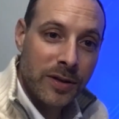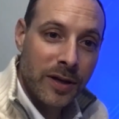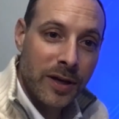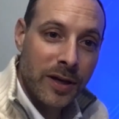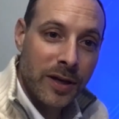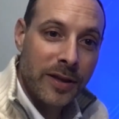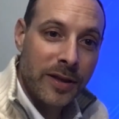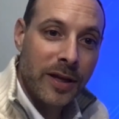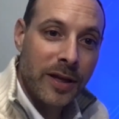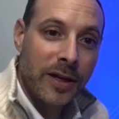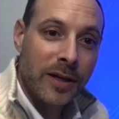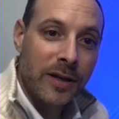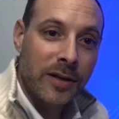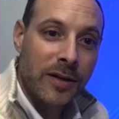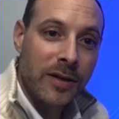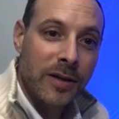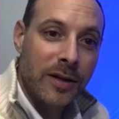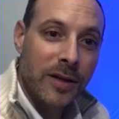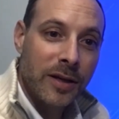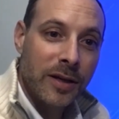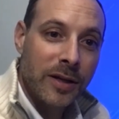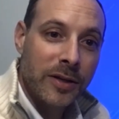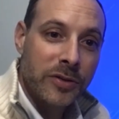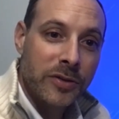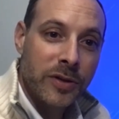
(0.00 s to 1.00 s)
and then
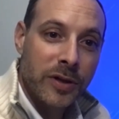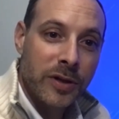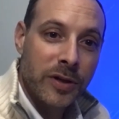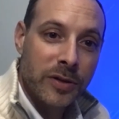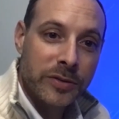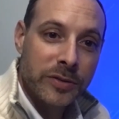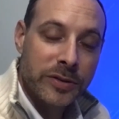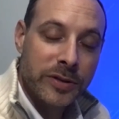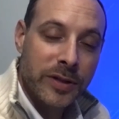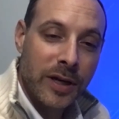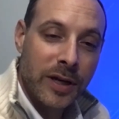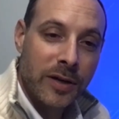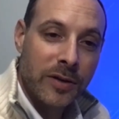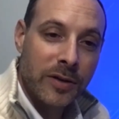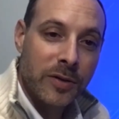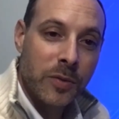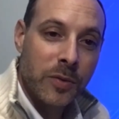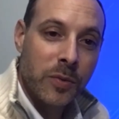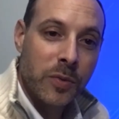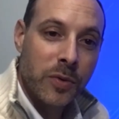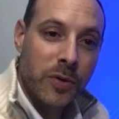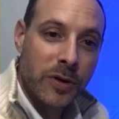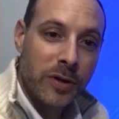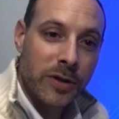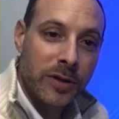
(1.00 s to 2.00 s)
it trickles down to
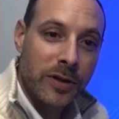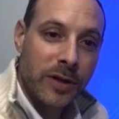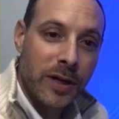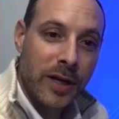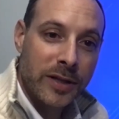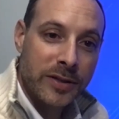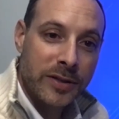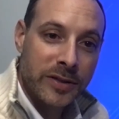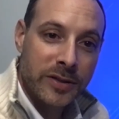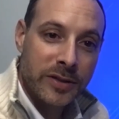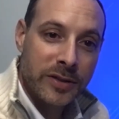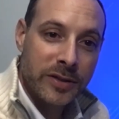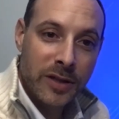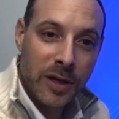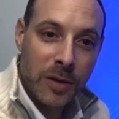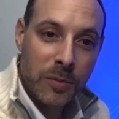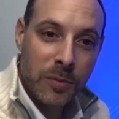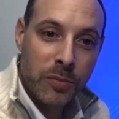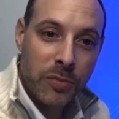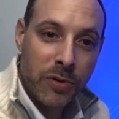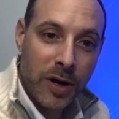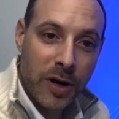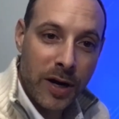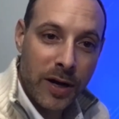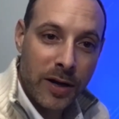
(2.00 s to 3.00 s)
Wharton as a
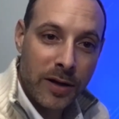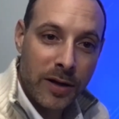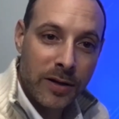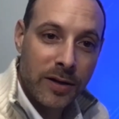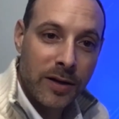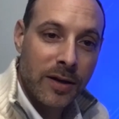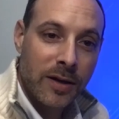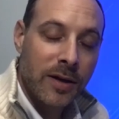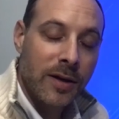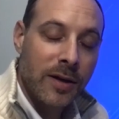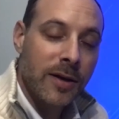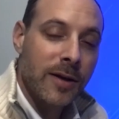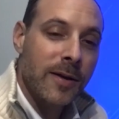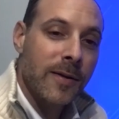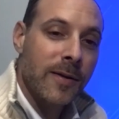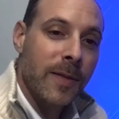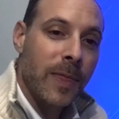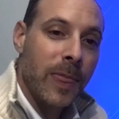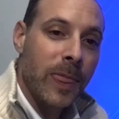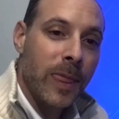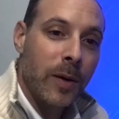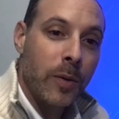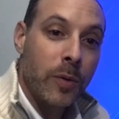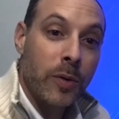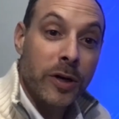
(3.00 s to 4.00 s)
sub brand
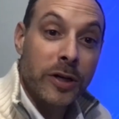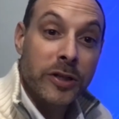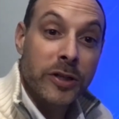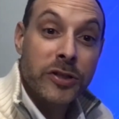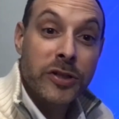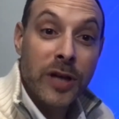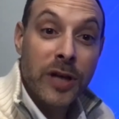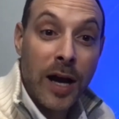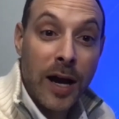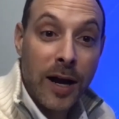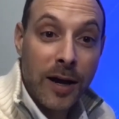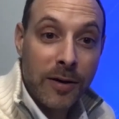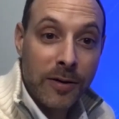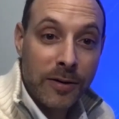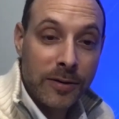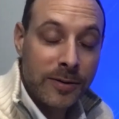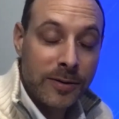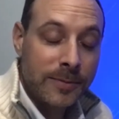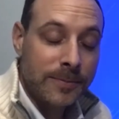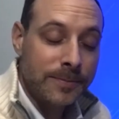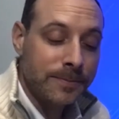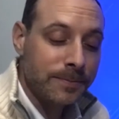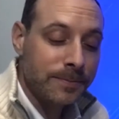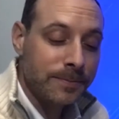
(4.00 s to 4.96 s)
or a child,